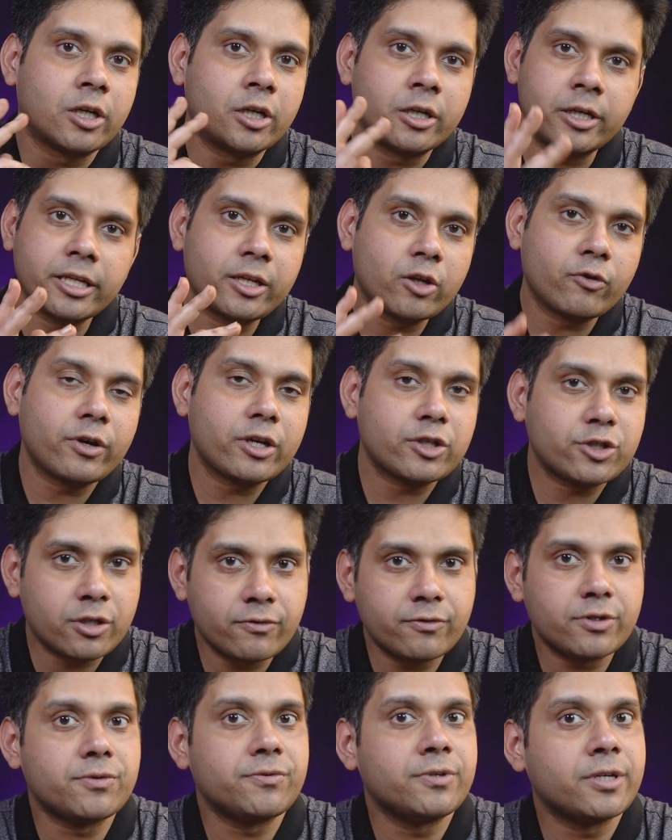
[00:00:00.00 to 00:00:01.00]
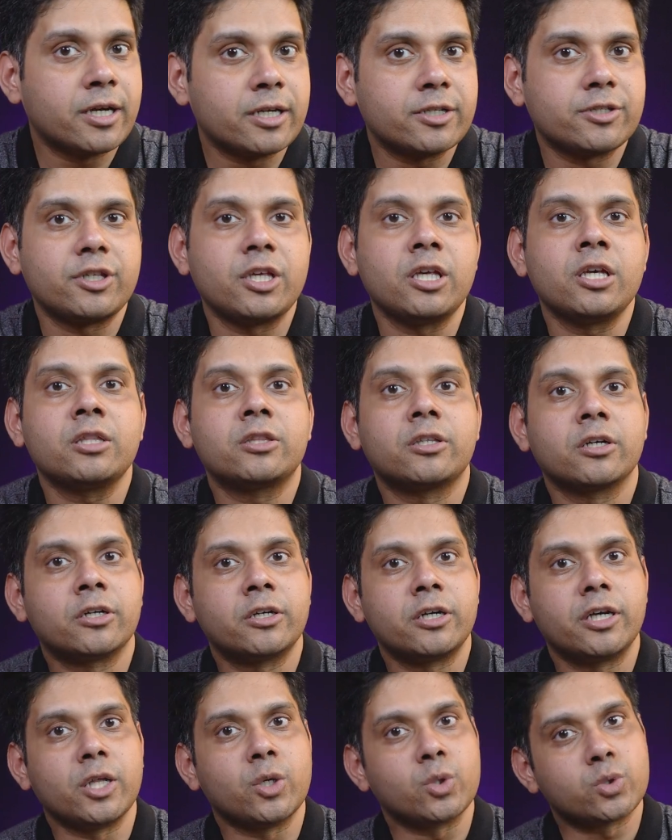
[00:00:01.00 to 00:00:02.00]
third innovation which we are seeing,
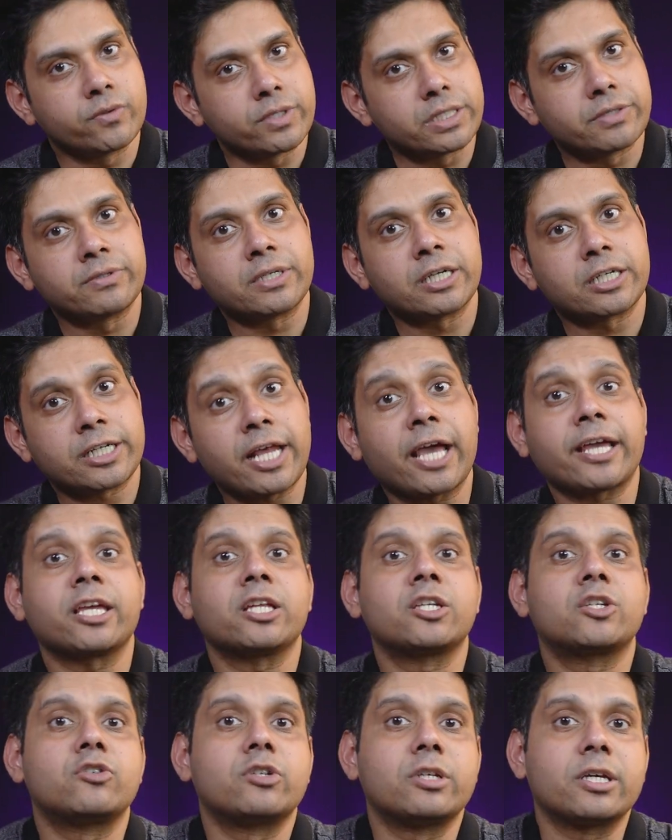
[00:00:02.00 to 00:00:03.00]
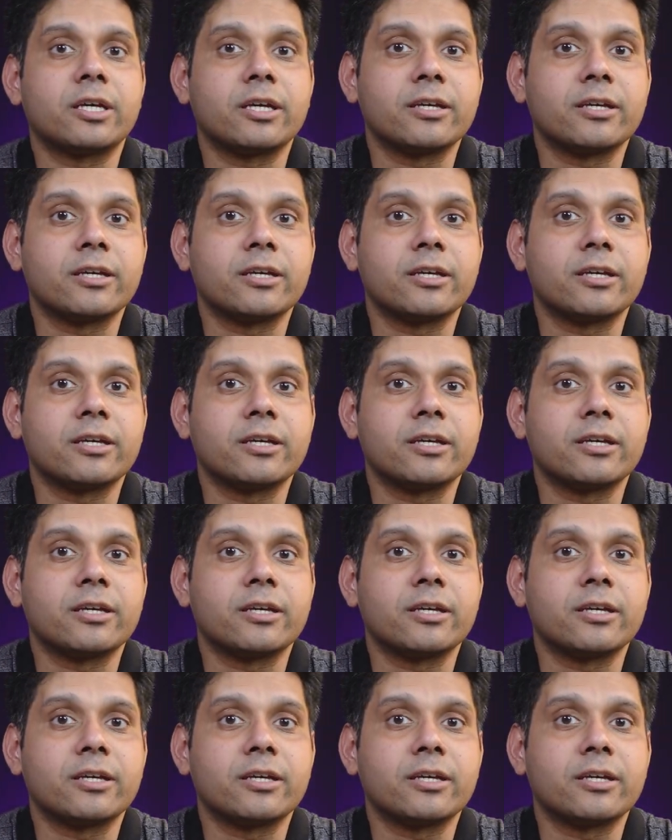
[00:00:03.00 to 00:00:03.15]
third news which we are tracking today